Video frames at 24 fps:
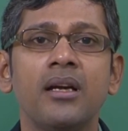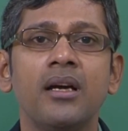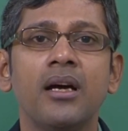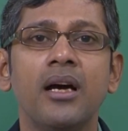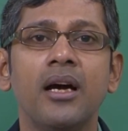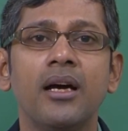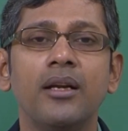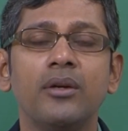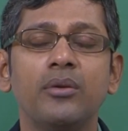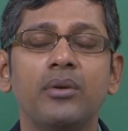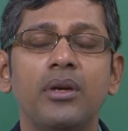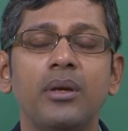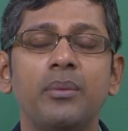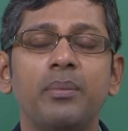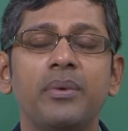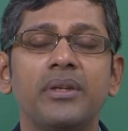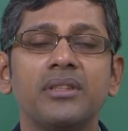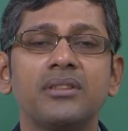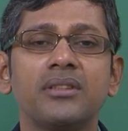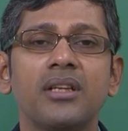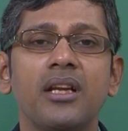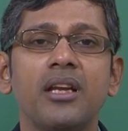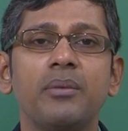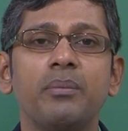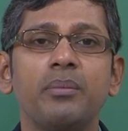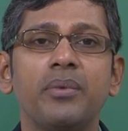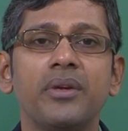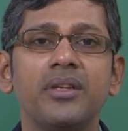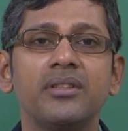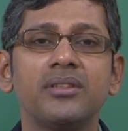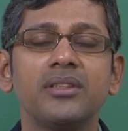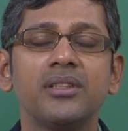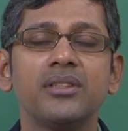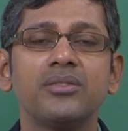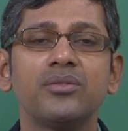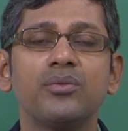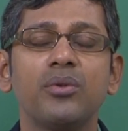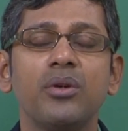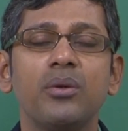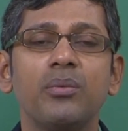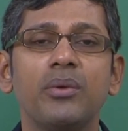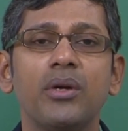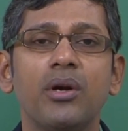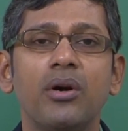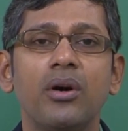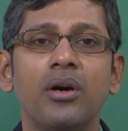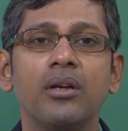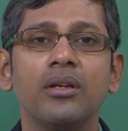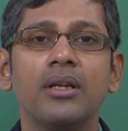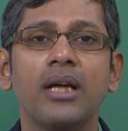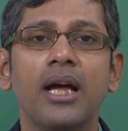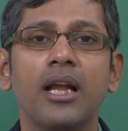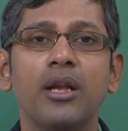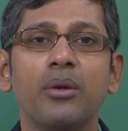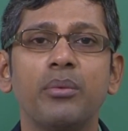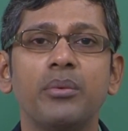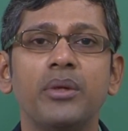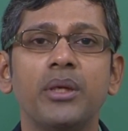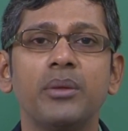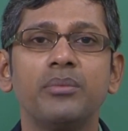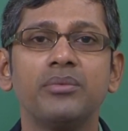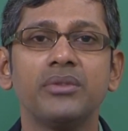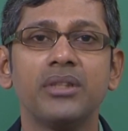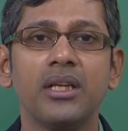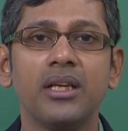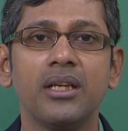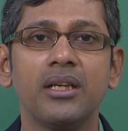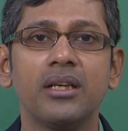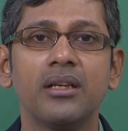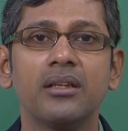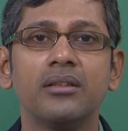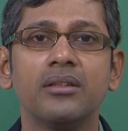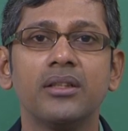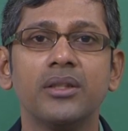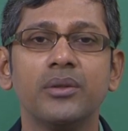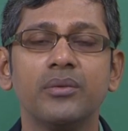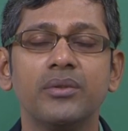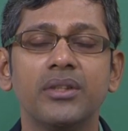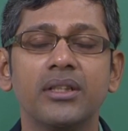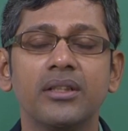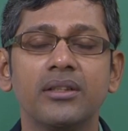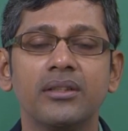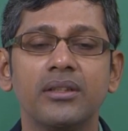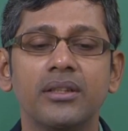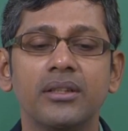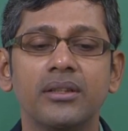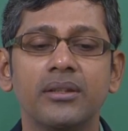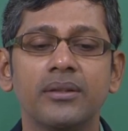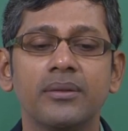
and special emphasis will be on aluminum silicon eutectic.